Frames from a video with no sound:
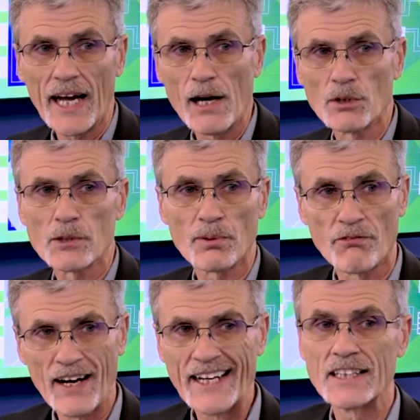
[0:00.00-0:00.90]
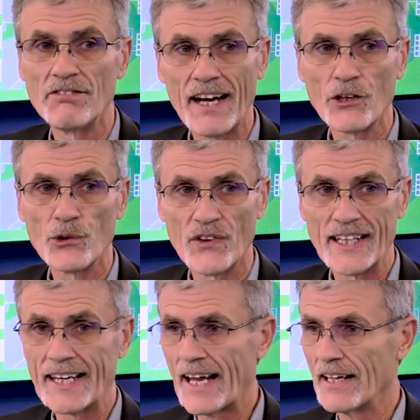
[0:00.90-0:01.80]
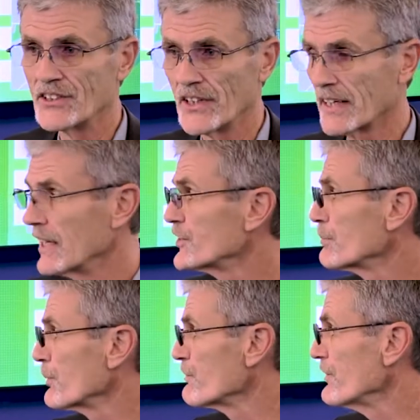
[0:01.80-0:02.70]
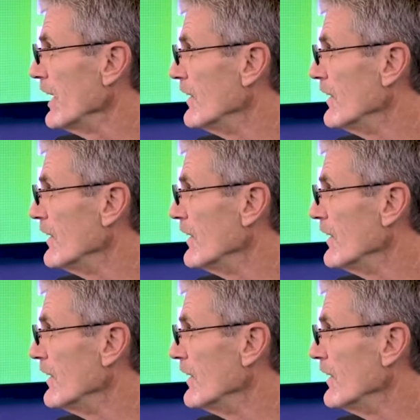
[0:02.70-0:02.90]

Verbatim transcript: able to provide the value that it can to the customers.